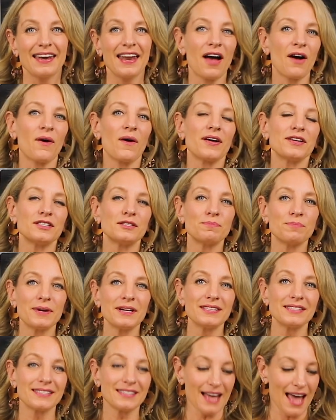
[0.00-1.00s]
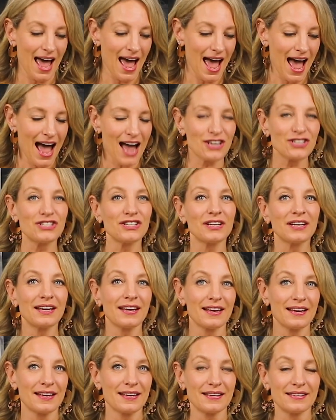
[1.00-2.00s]
Now a spritz
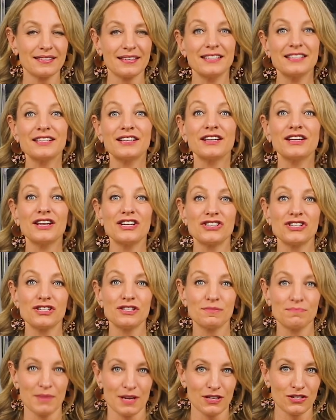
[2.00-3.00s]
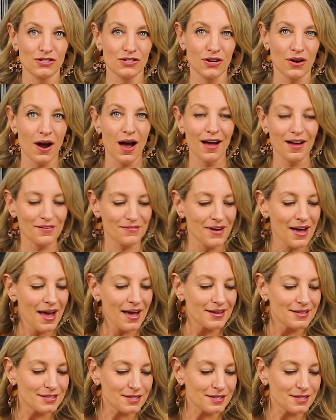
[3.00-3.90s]
actually is a delicious mixture of